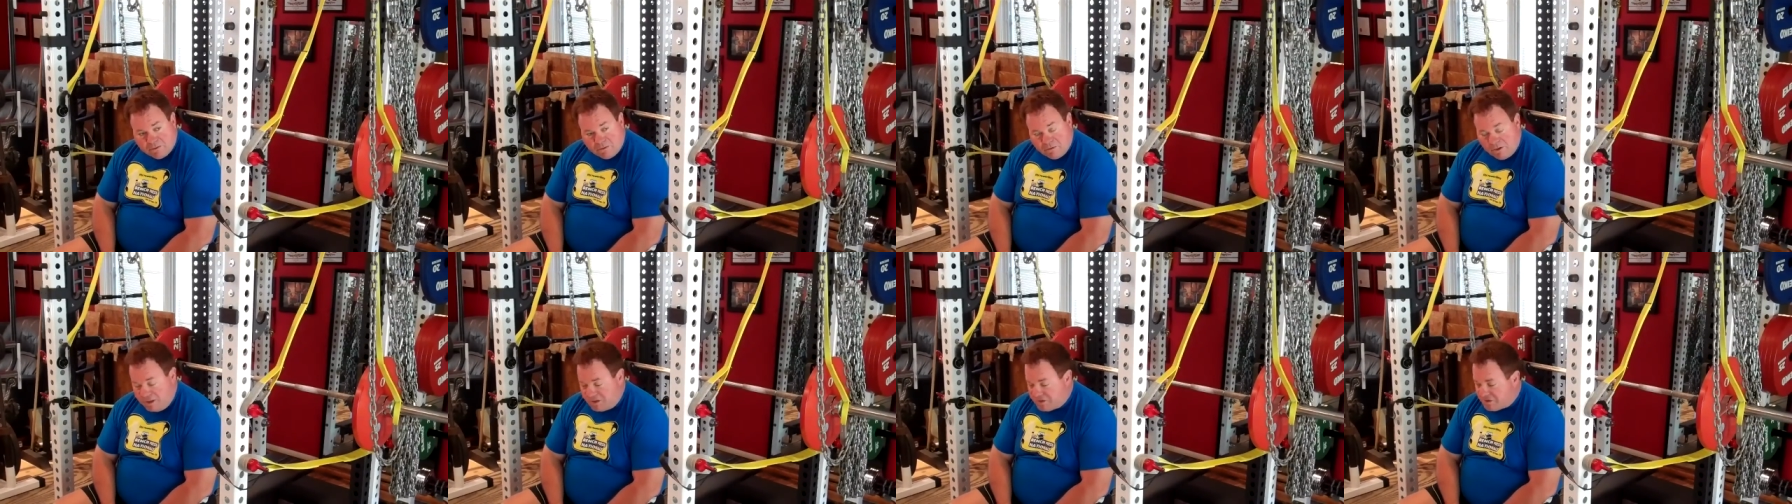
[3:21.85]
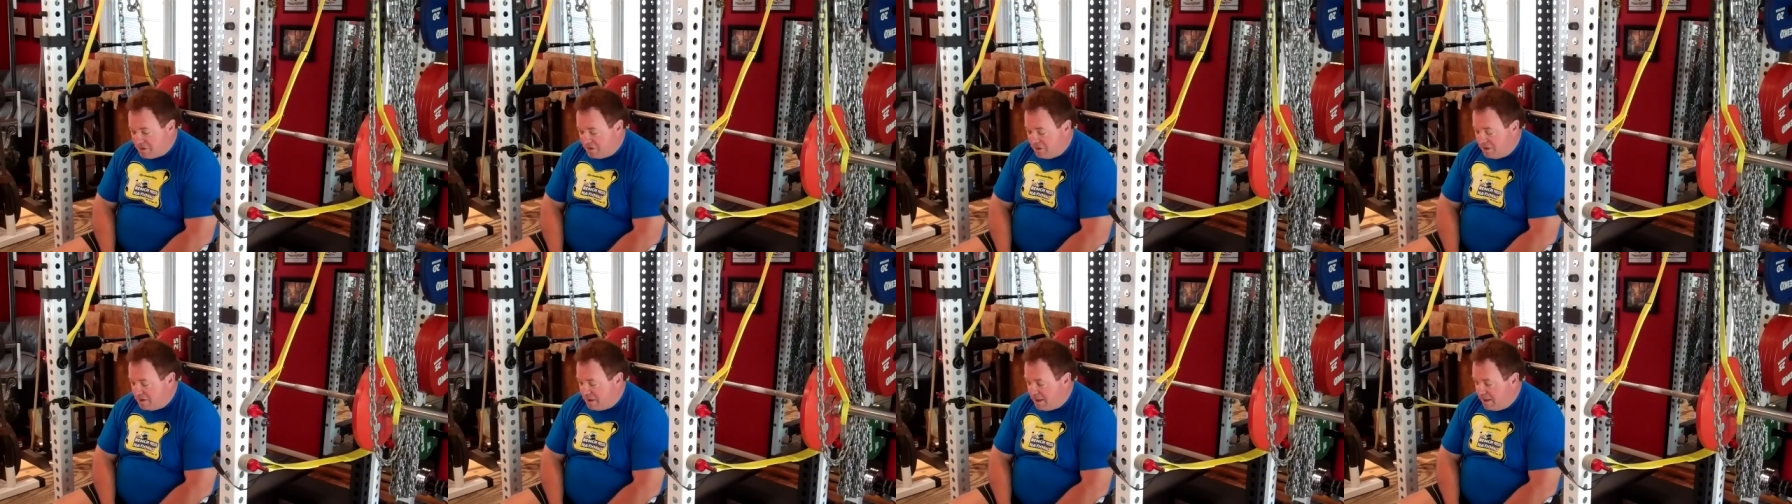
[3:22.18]

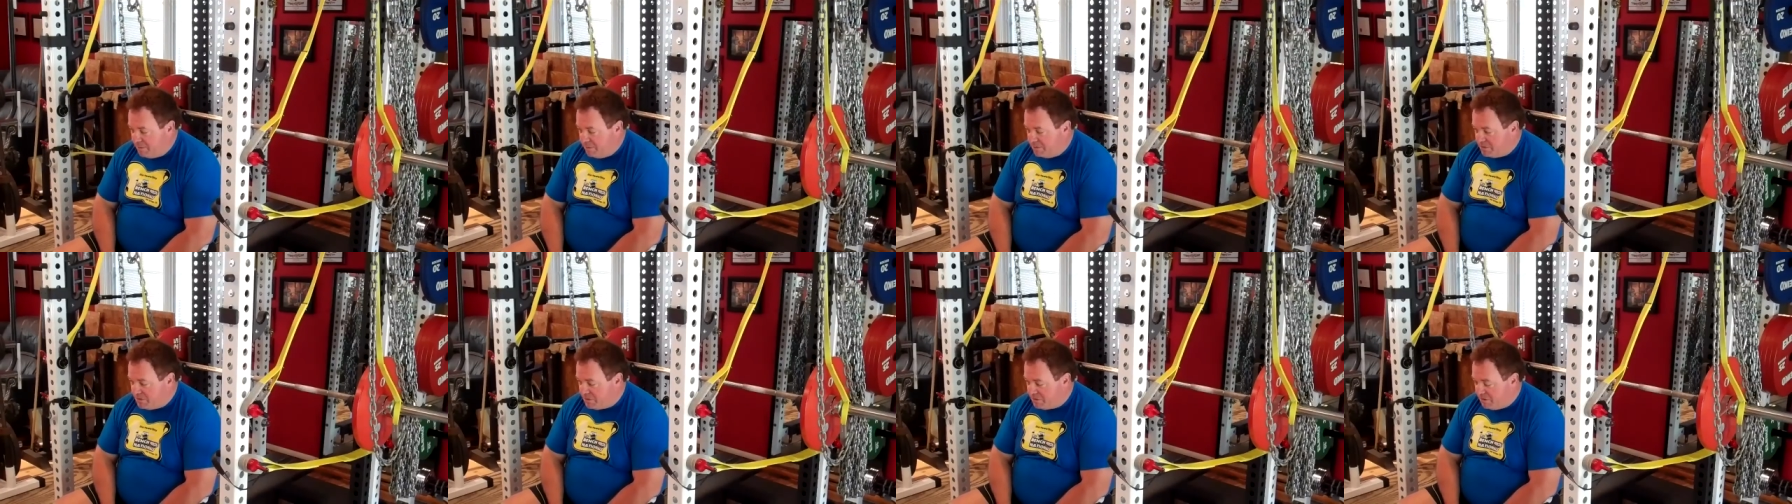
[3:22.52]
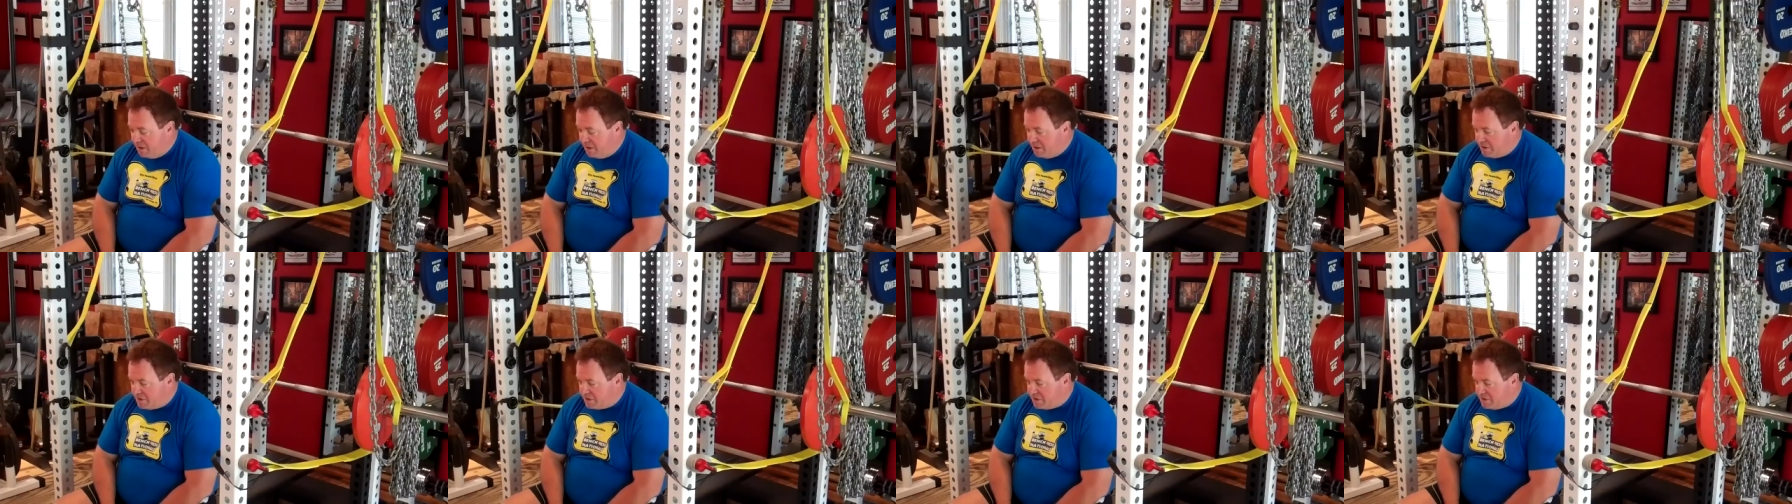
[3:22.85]
rest of the
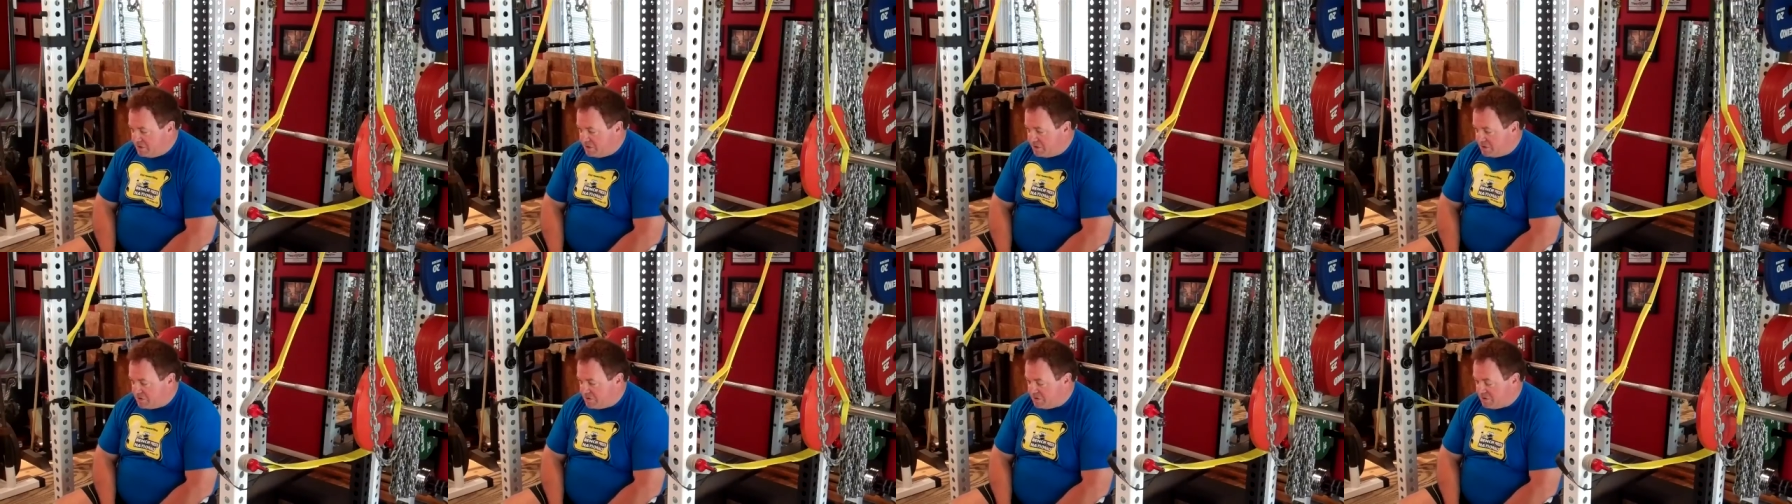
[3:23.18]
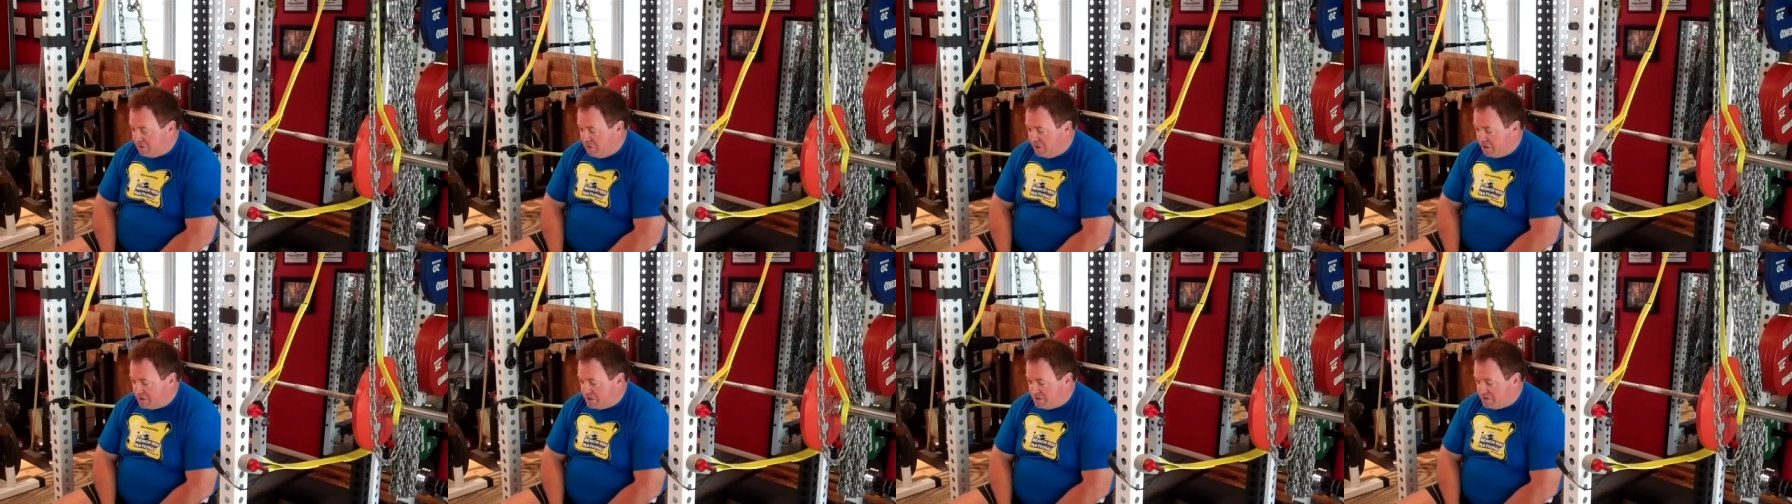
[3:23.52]
demonstration just
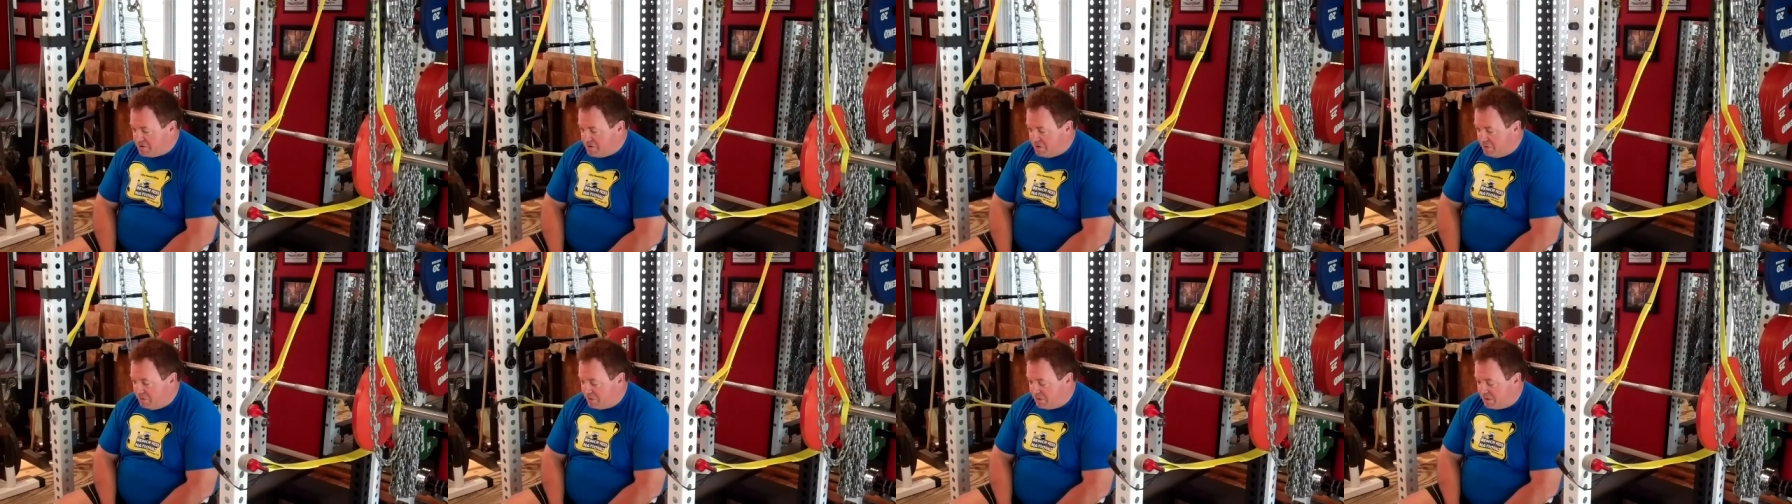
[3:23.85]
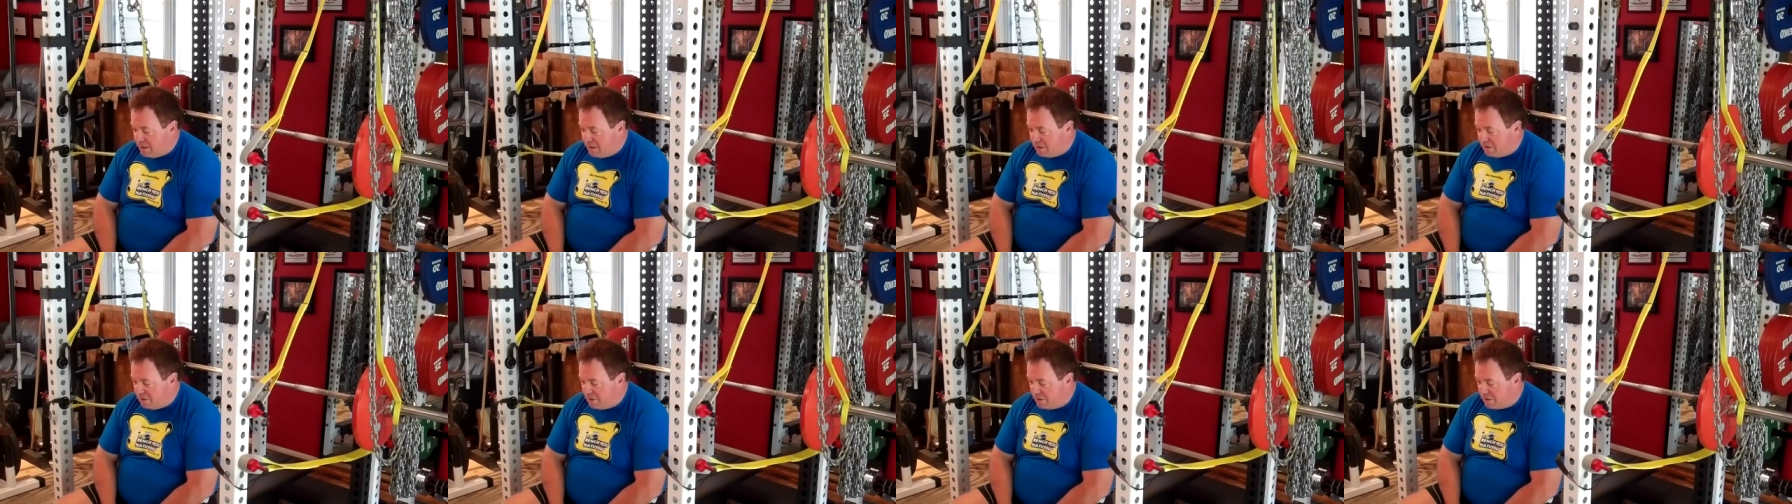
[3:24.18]
so you can see what
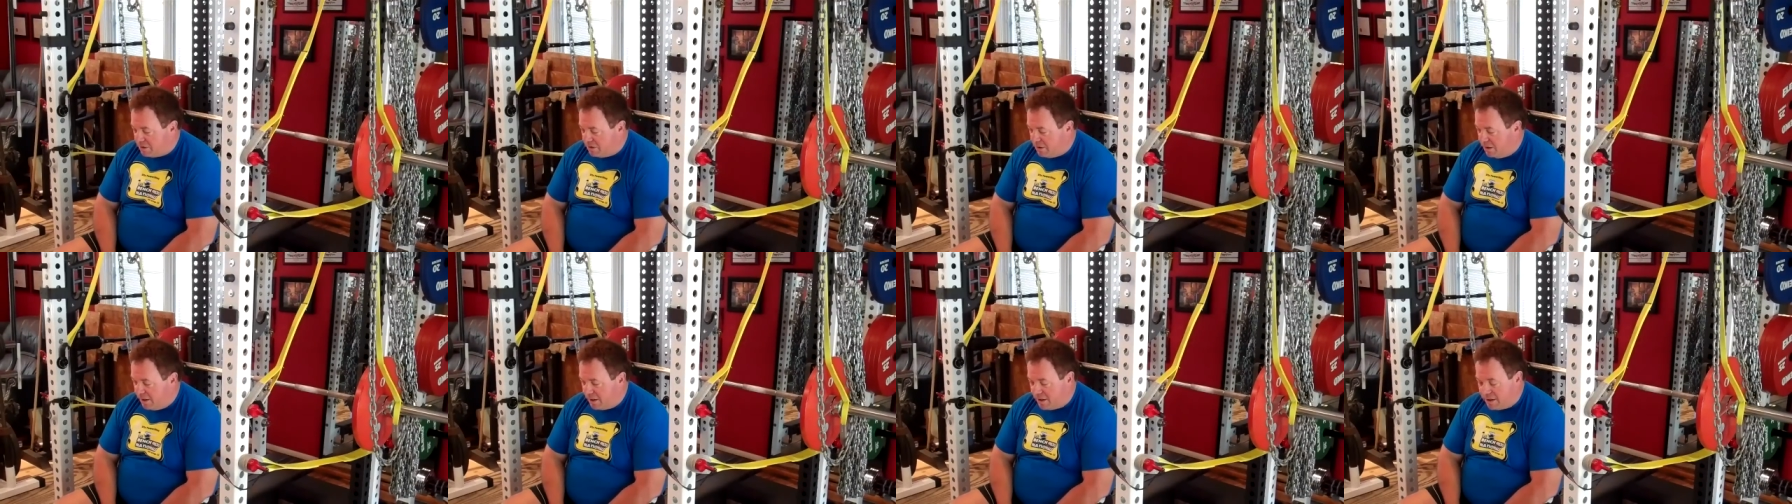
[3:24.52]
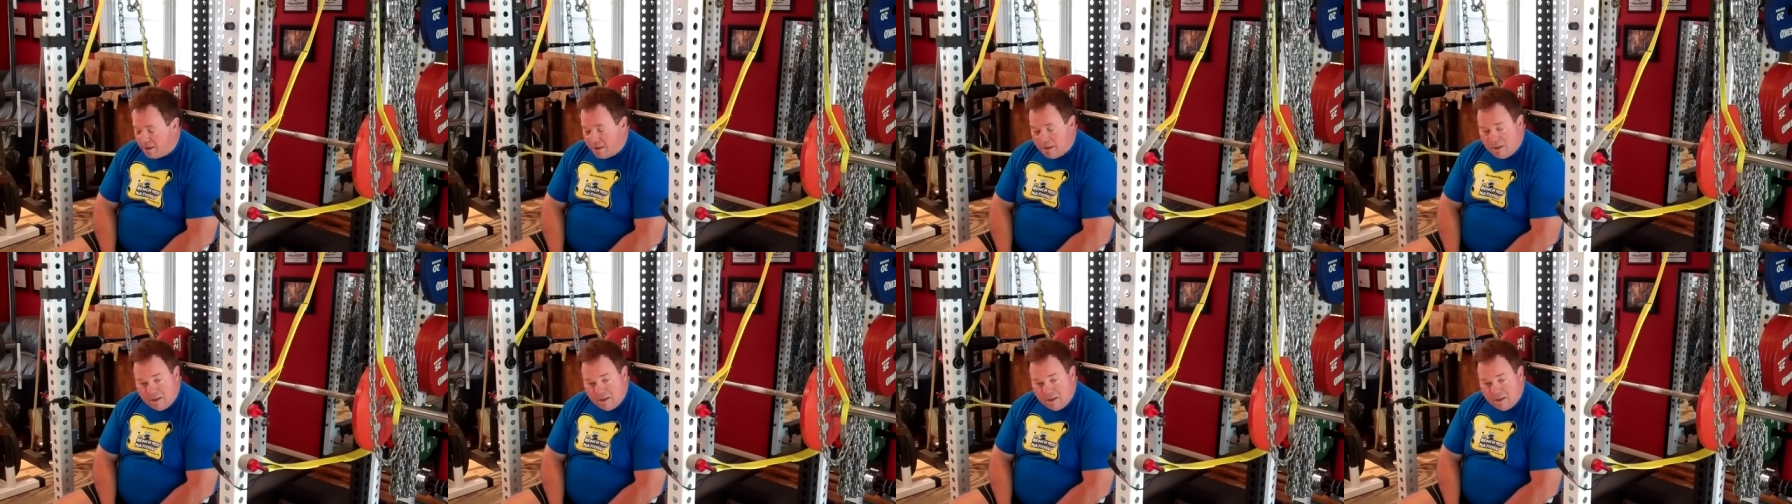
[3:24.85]
they look like.